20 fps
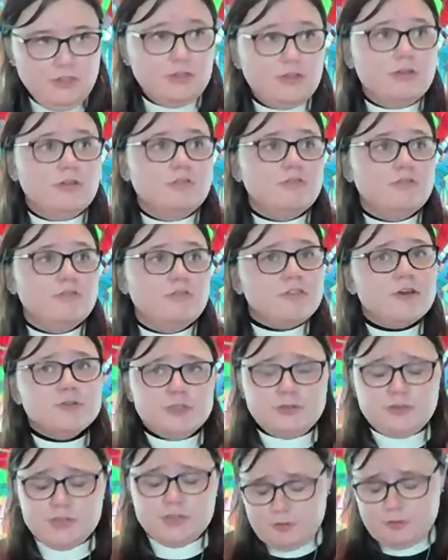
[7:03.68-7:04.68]
For those
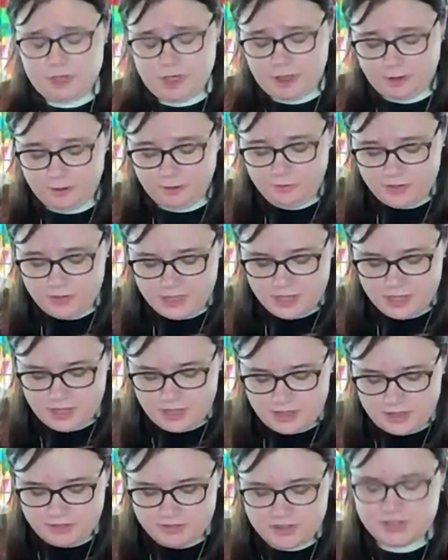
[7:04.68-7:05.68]
who don't know,
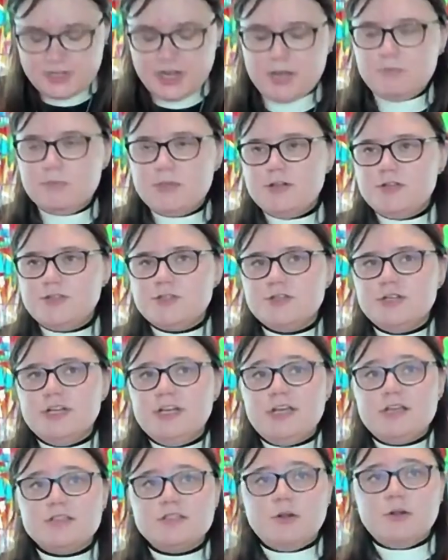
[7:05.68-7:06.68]
the night ministry
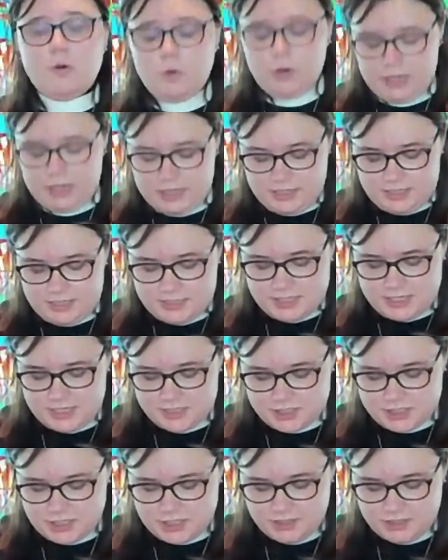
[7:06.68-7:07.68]
is an
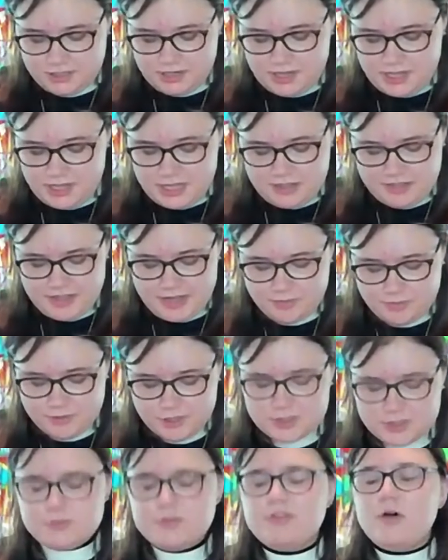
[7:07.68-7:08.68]
organization that
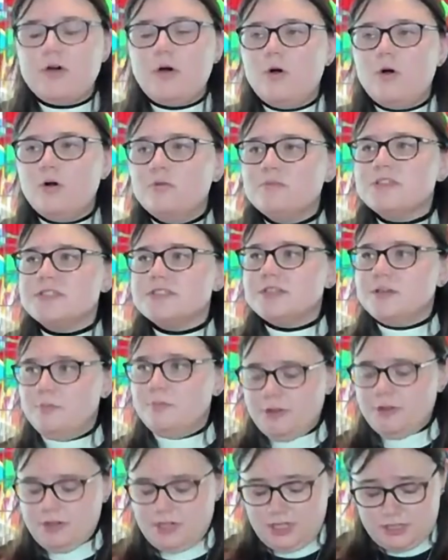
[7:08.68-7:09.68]
works with the homeless
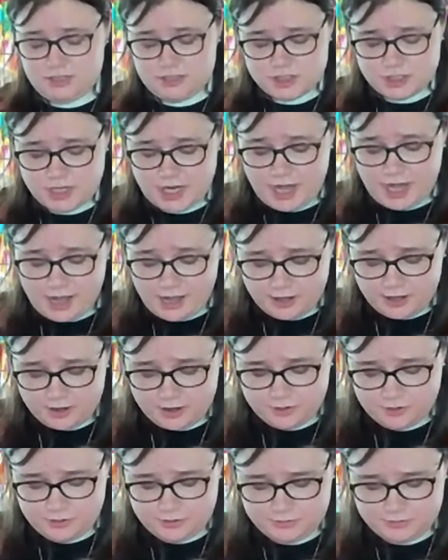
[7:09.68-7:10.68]
community in
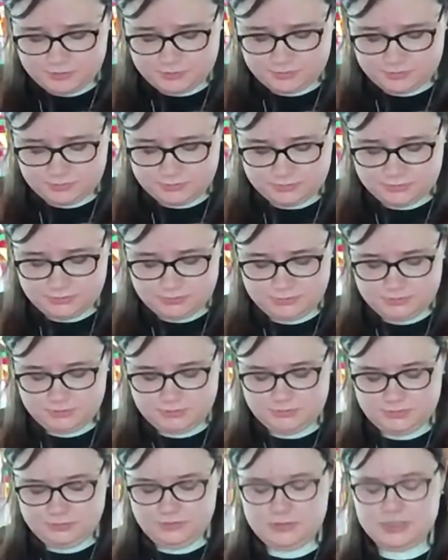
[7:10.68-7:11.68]
Chicago.
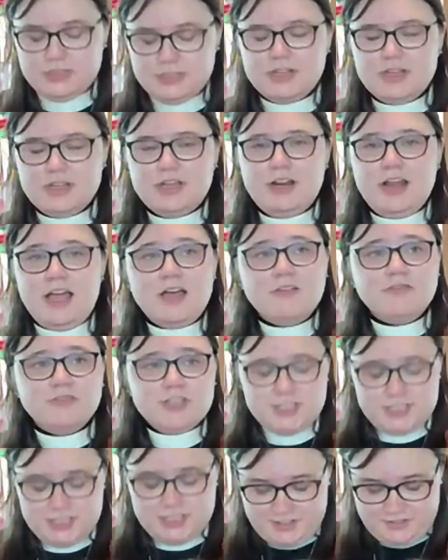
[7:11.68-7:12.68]
And every
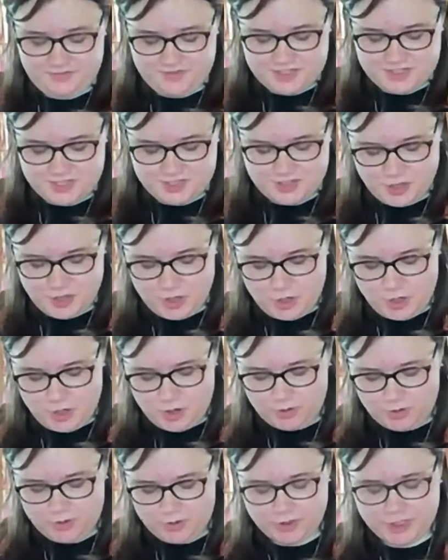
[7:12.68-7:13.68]
shift,
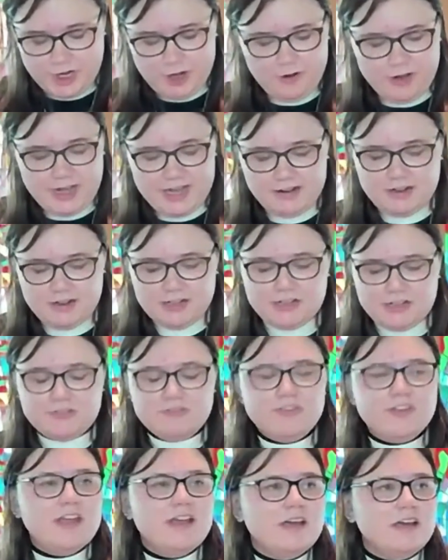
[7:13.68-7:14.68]
we would go out on our
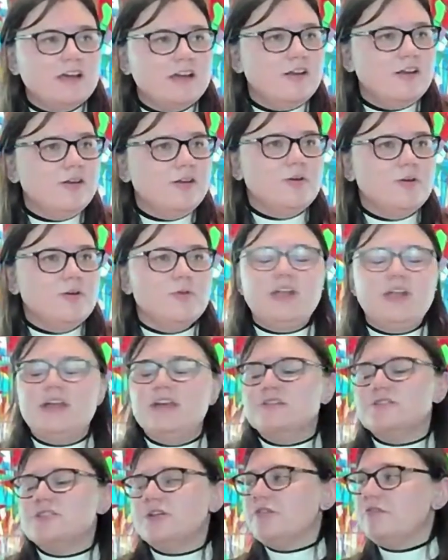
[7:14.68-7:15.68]
van, we'd
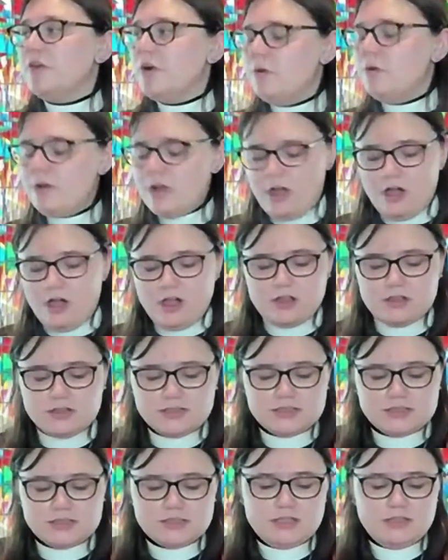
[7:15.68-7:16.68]
answer phone
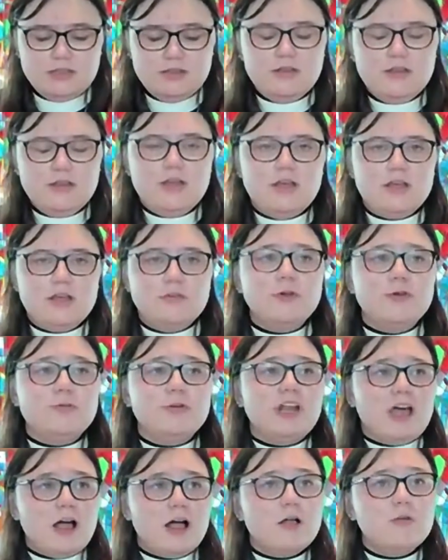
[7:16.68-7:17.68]
calls, and we would
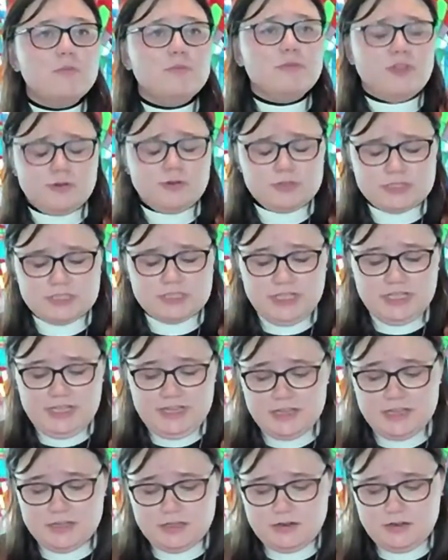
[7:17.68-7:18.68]
help those in
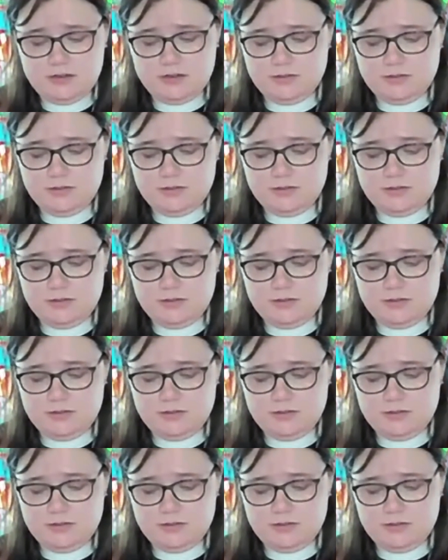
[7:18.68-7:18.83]
need.